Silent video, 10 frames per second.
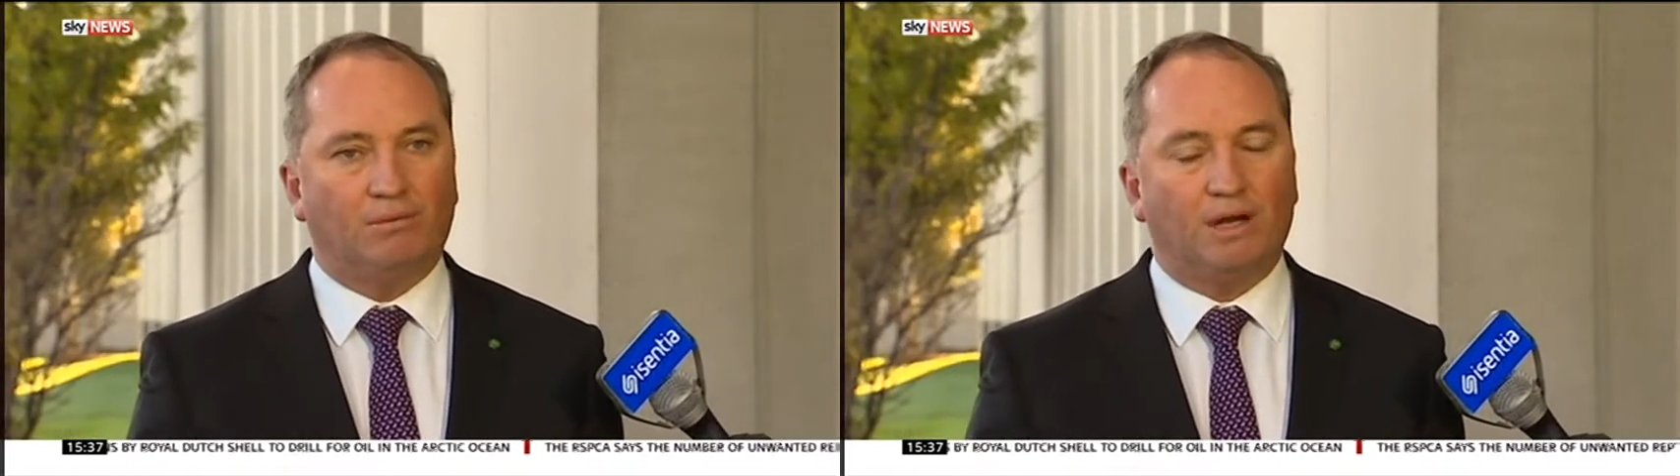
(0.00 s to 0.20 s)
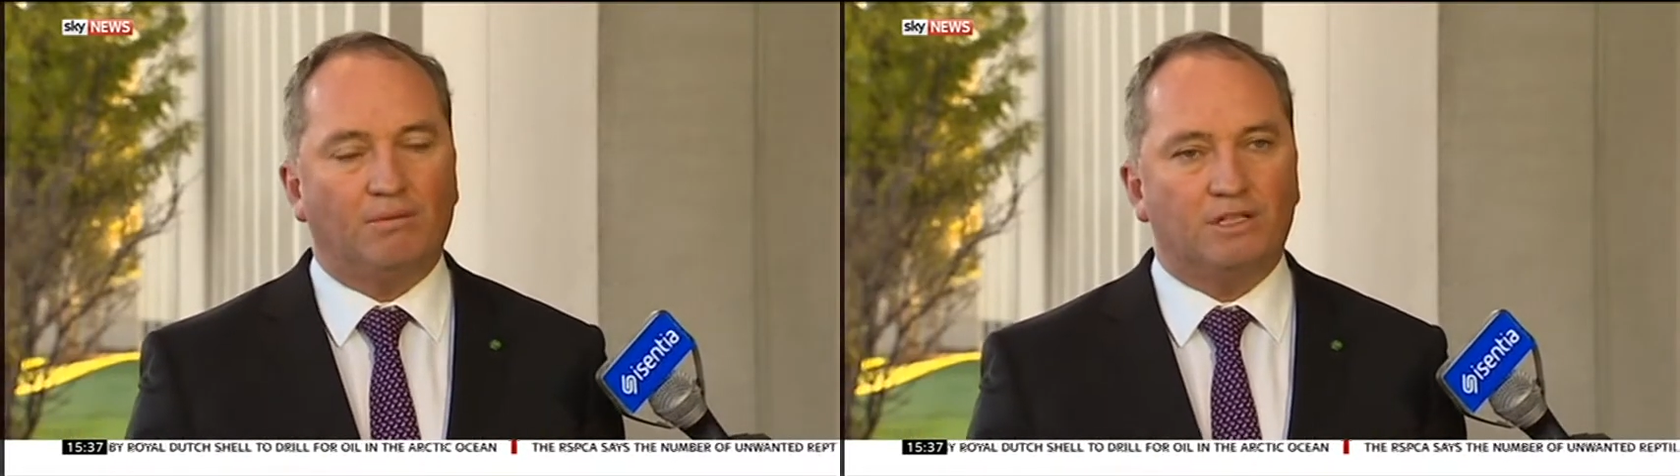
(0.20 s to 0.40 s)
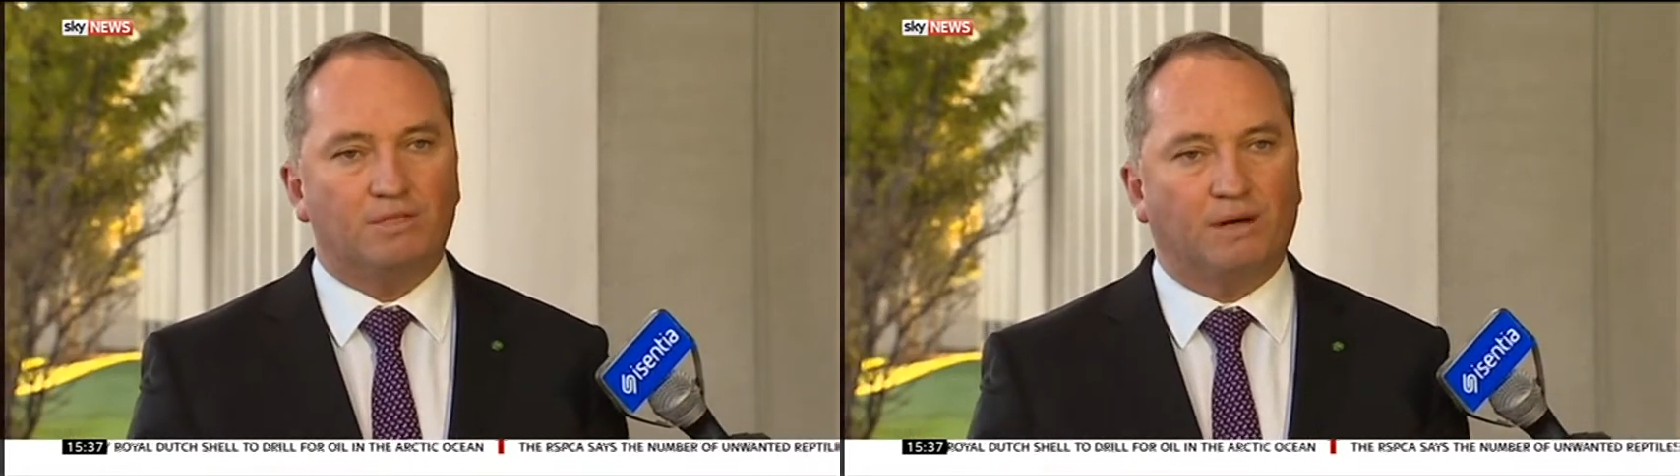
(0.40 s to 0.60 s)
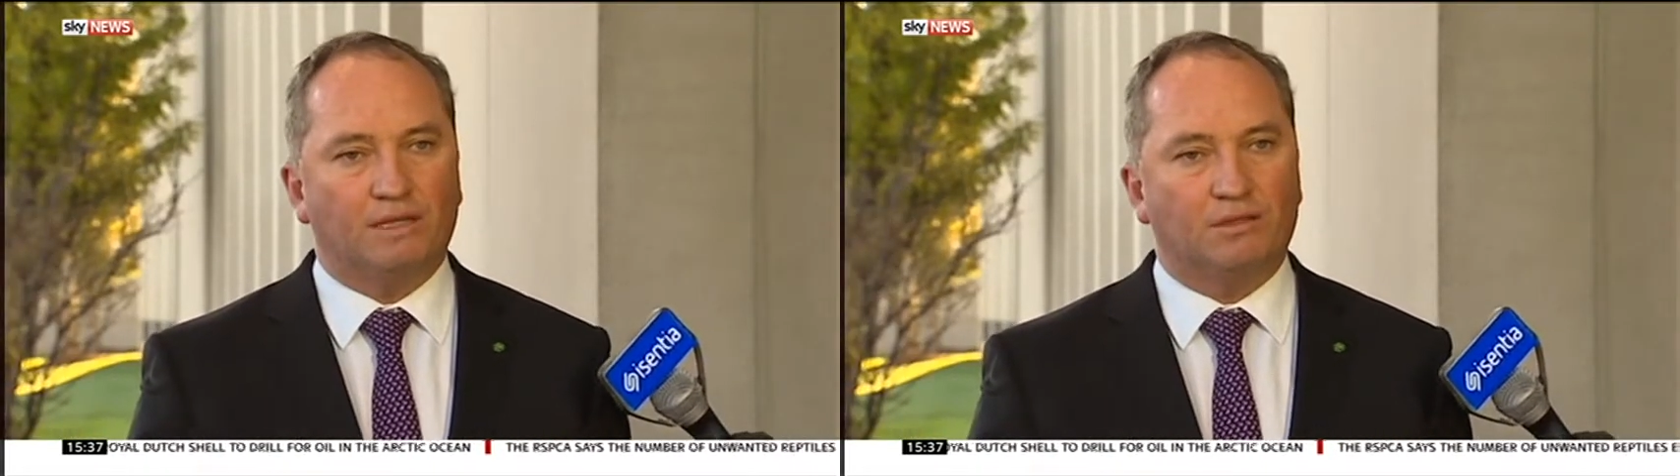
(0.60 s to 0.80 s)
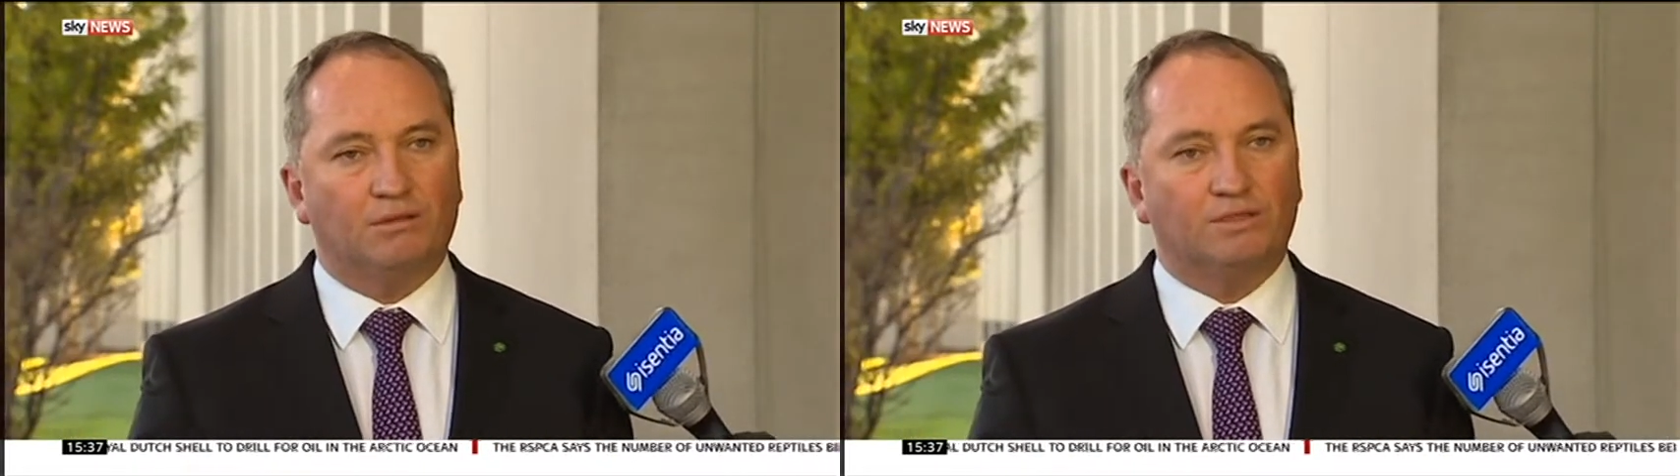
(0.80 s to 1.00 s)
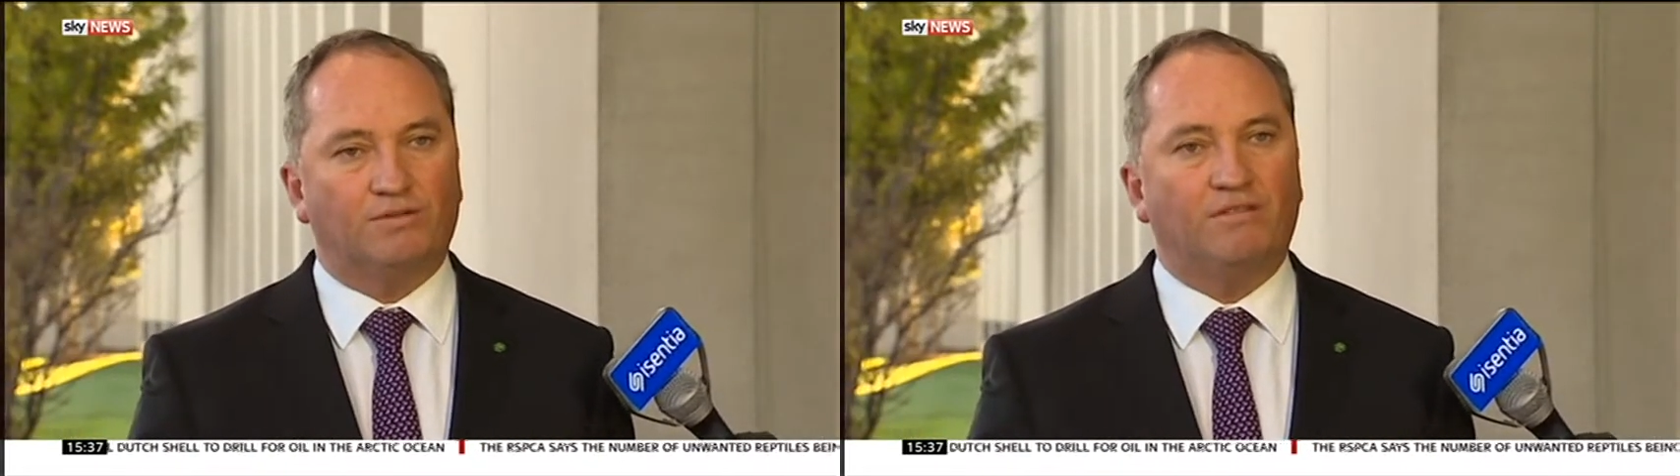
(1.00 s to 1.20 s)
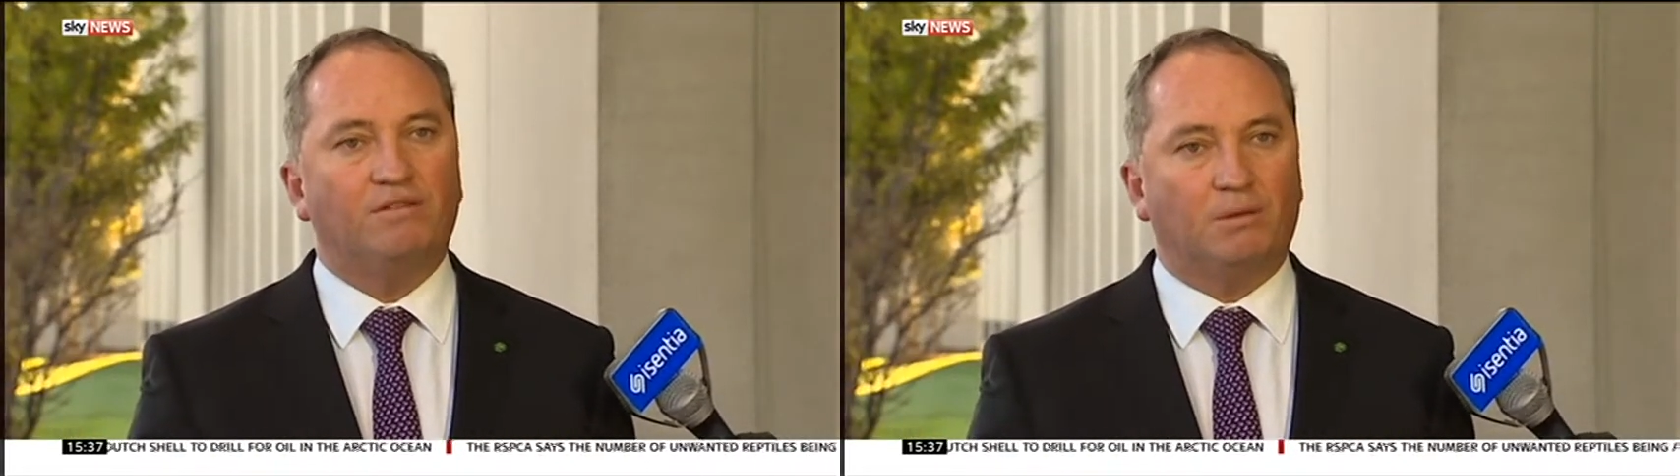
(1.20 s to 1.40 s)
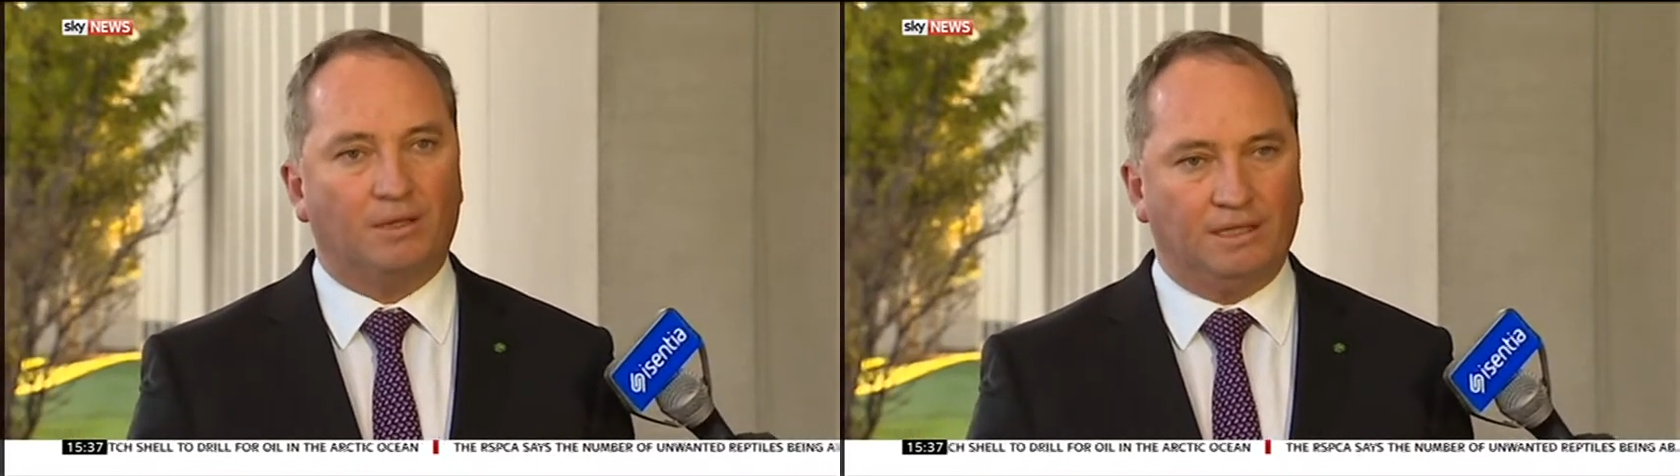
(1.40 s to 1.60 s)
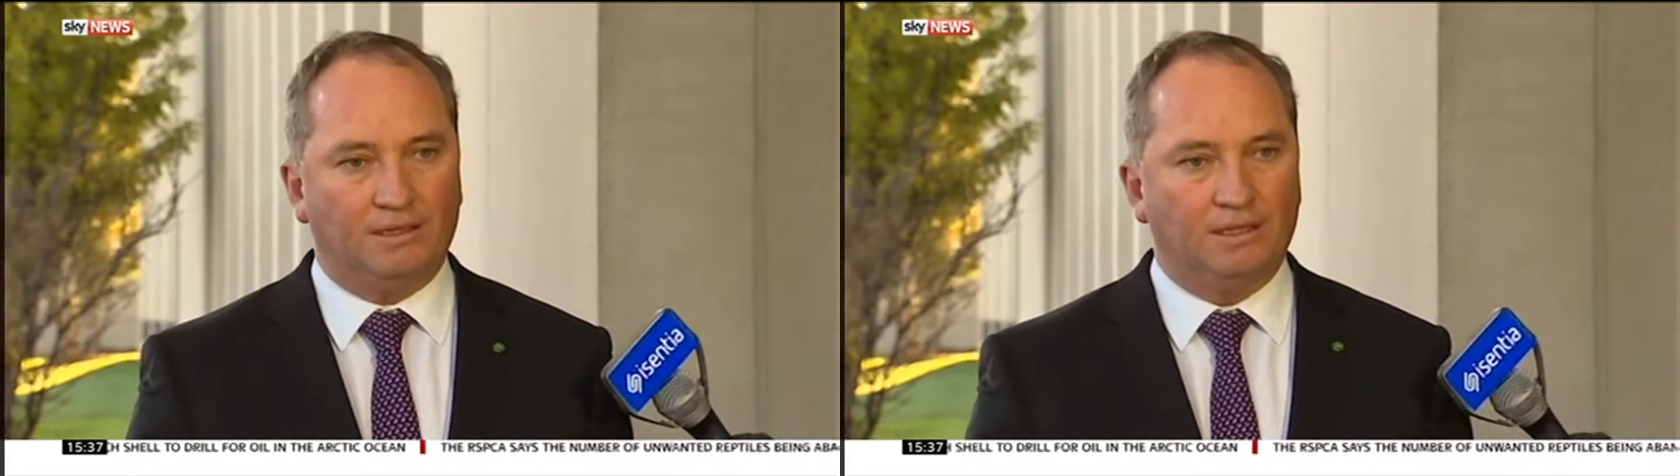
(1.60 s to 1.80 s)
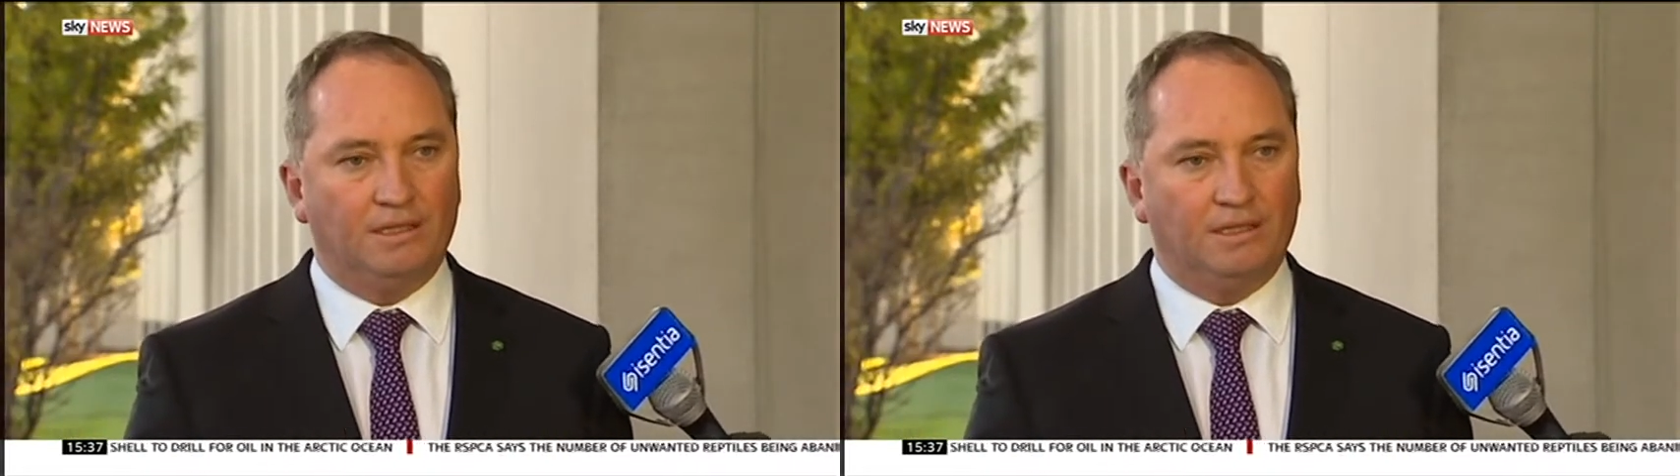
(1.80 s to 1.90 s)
why don't we just break the laws for everybody?